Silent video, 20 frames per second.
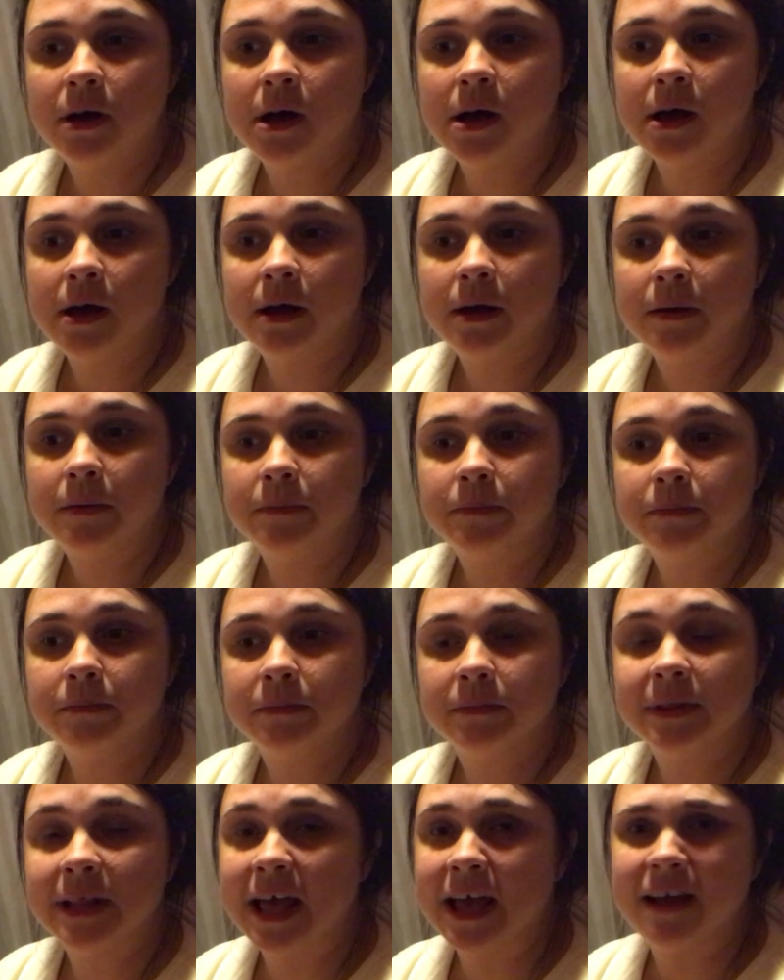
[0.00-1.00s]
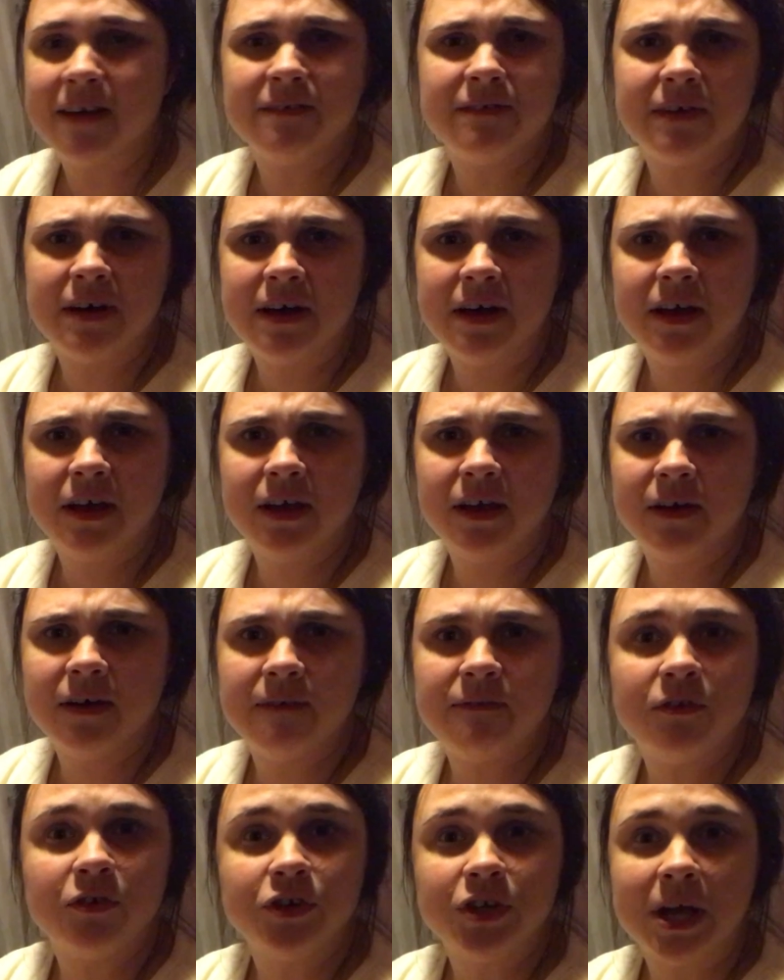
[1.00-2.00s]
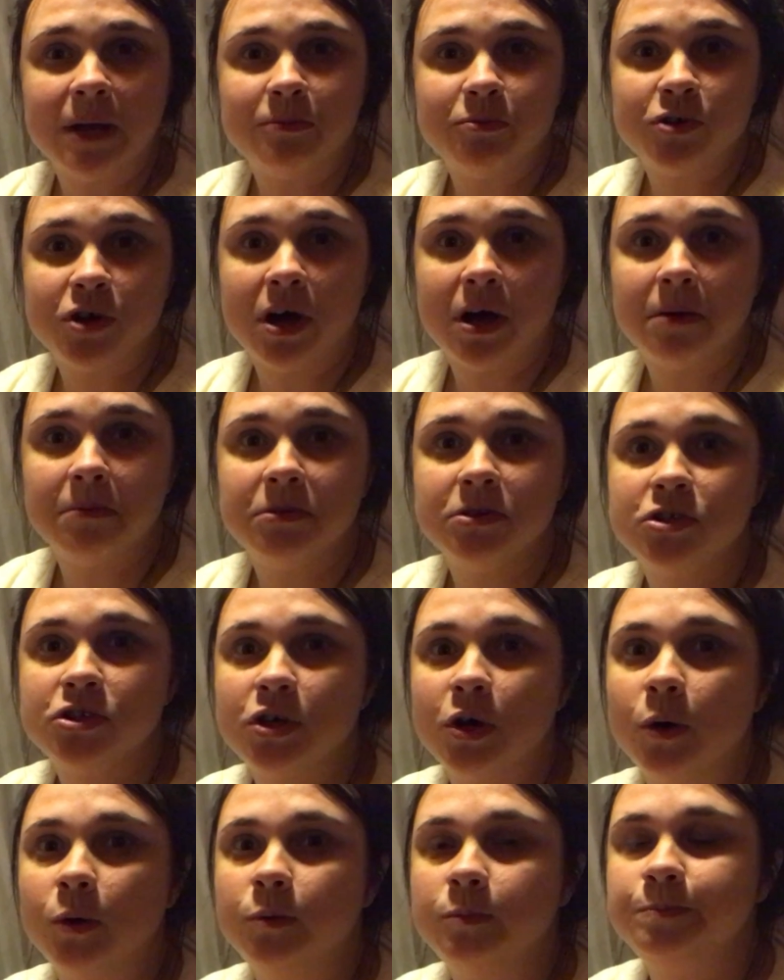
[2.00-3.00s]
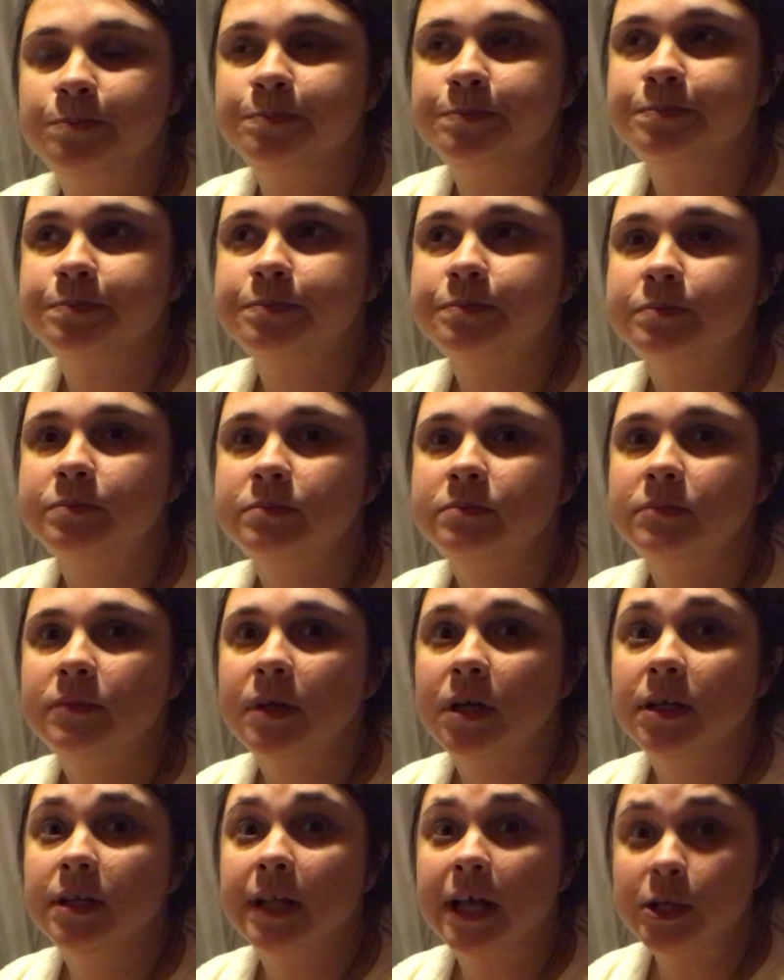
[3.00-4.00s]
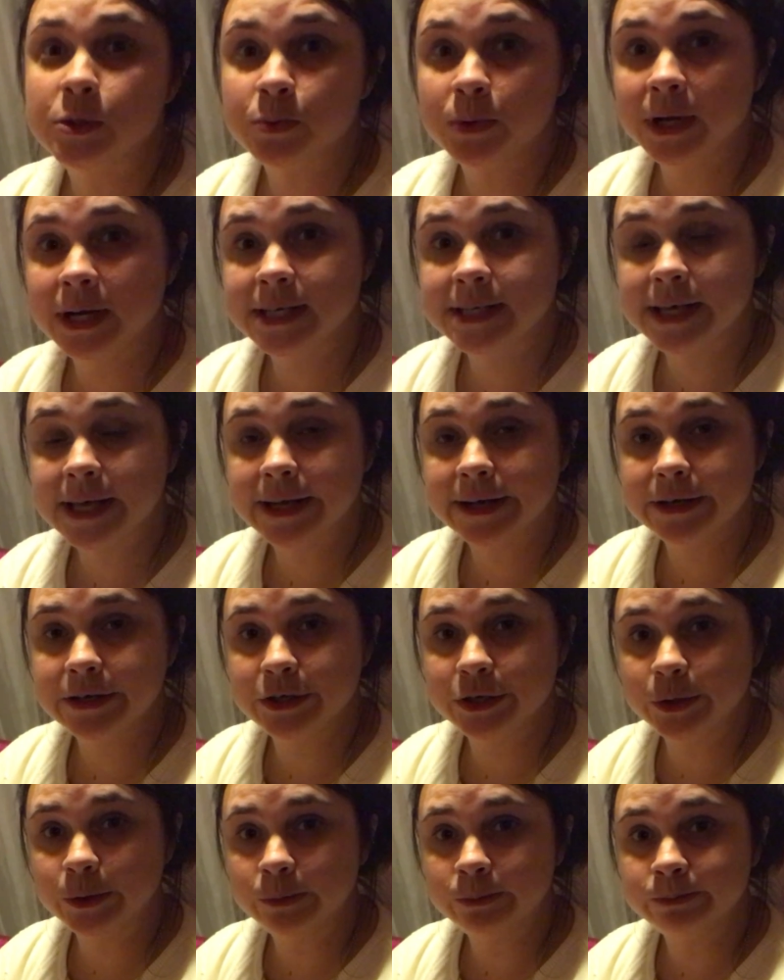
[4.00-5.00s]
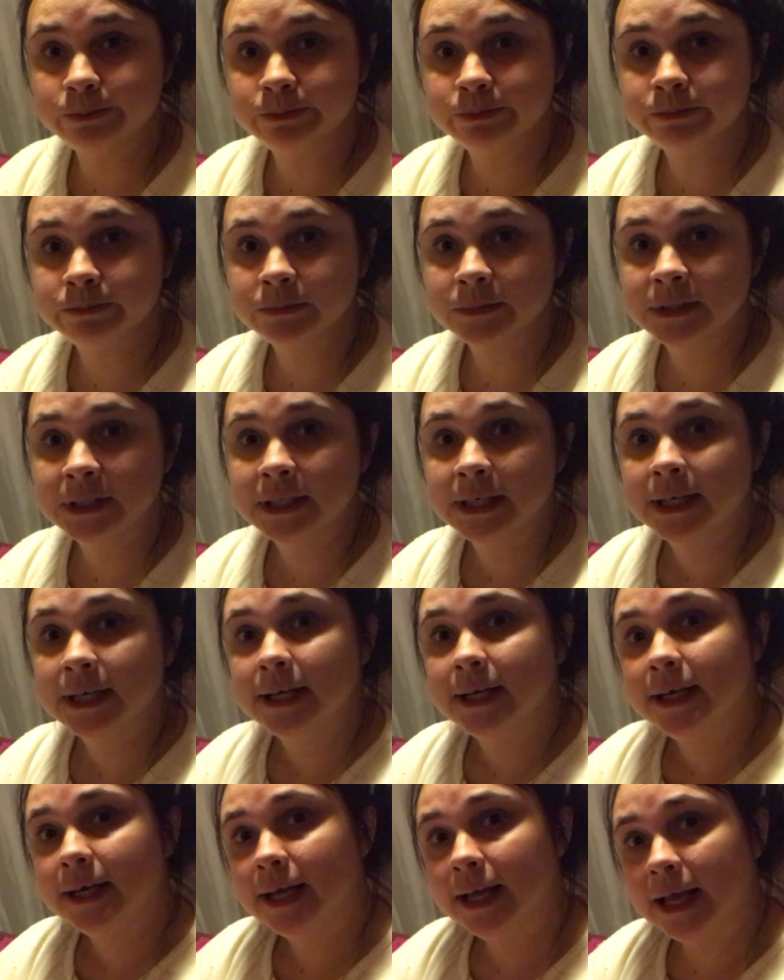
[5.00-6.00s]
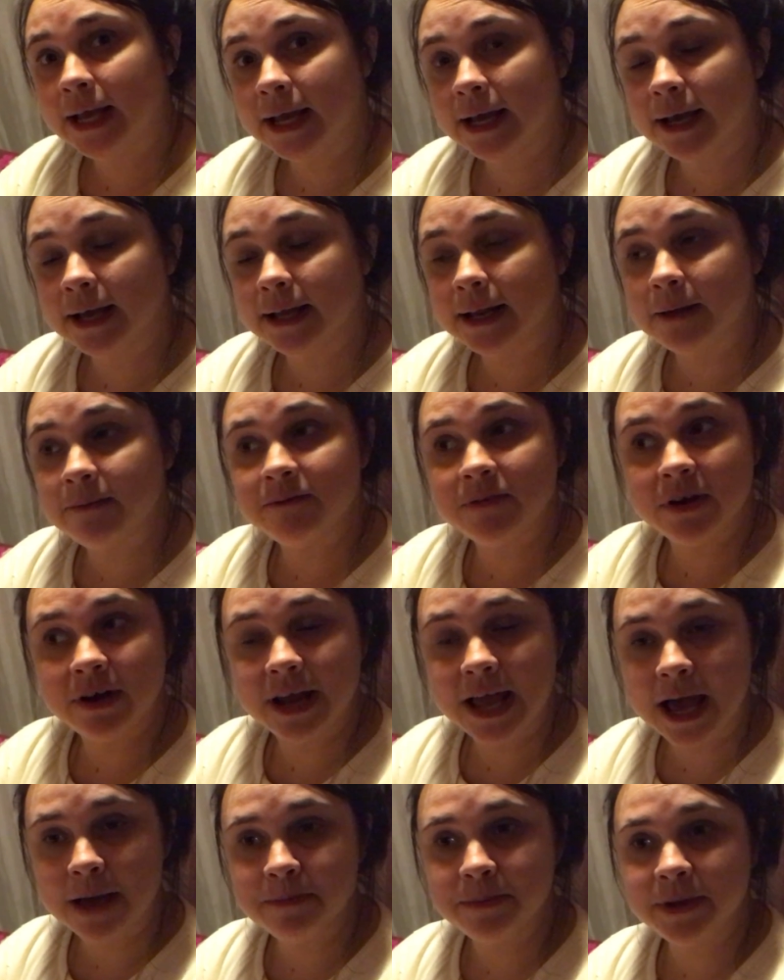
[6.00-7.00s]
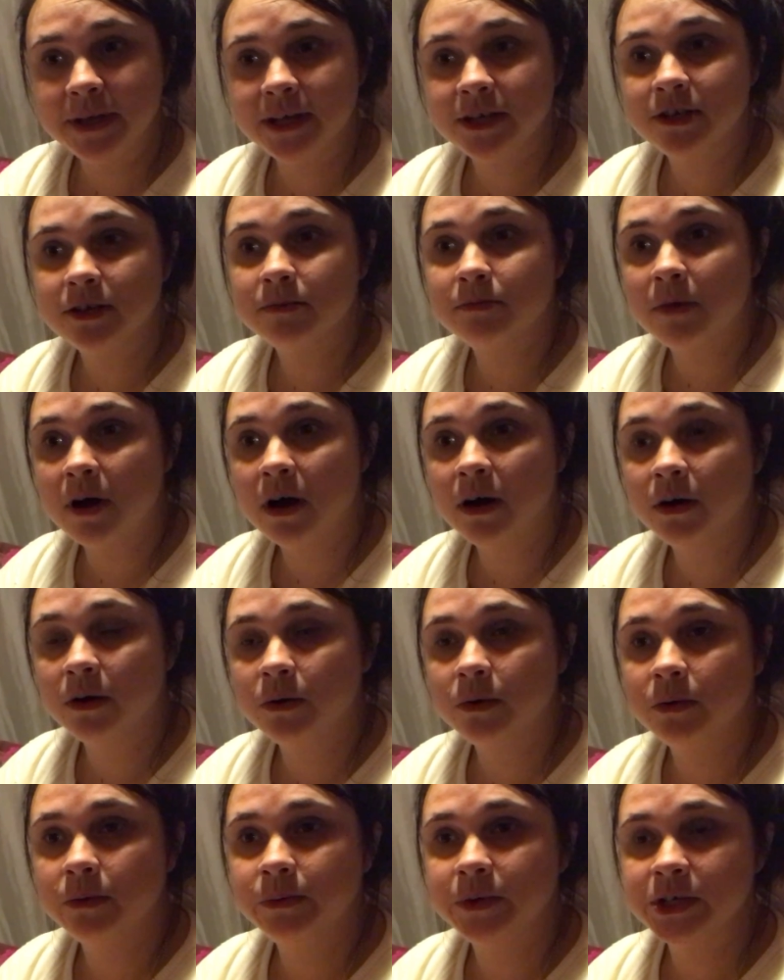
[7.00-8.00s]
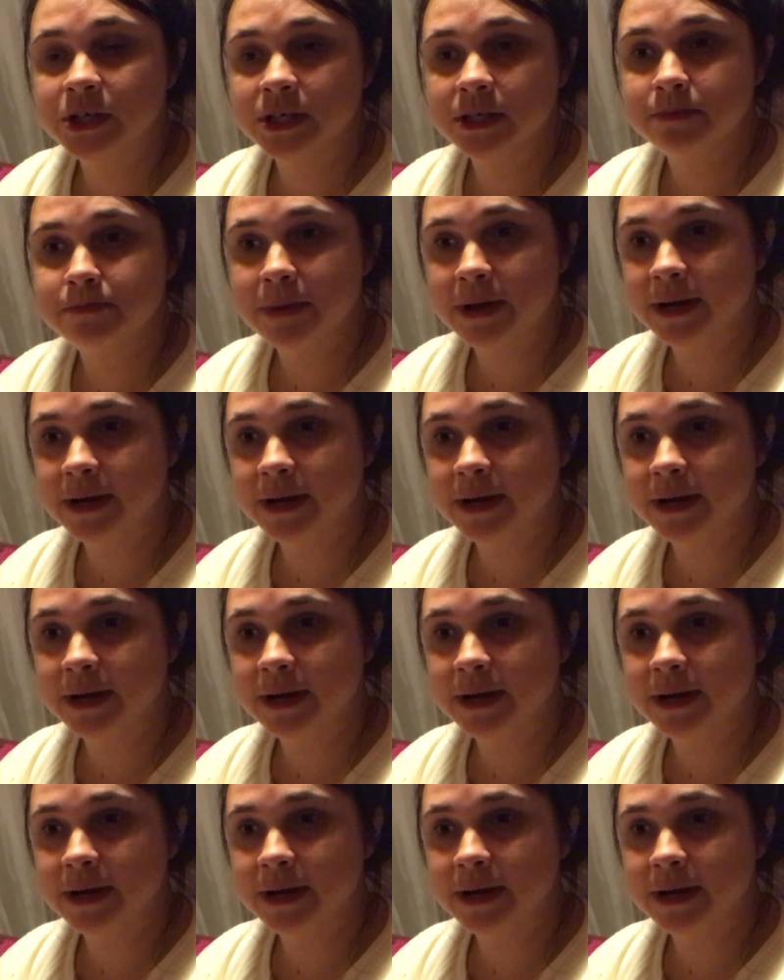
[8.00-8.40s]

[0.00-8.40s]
um, lack of a full-time job. So that's what I decided to do. And I'm very happy tomorrow, which is